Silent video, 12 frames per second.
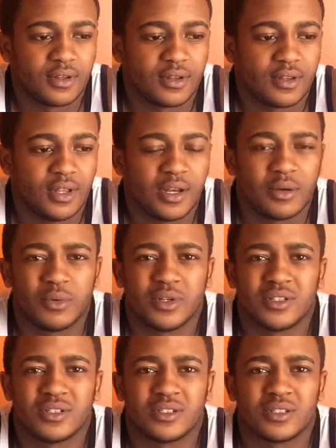Then it
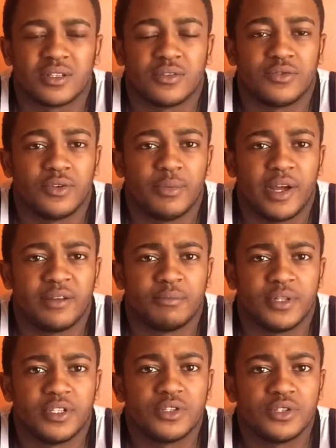was, if your man
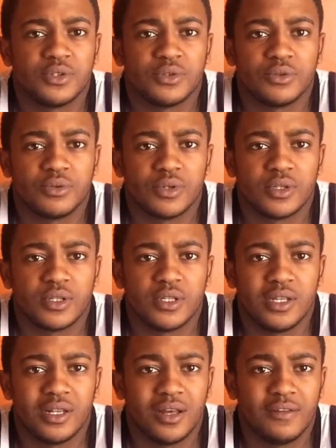beats you,
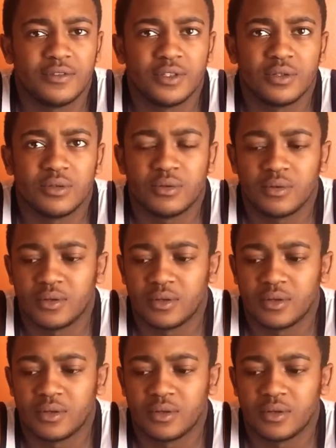he loves you.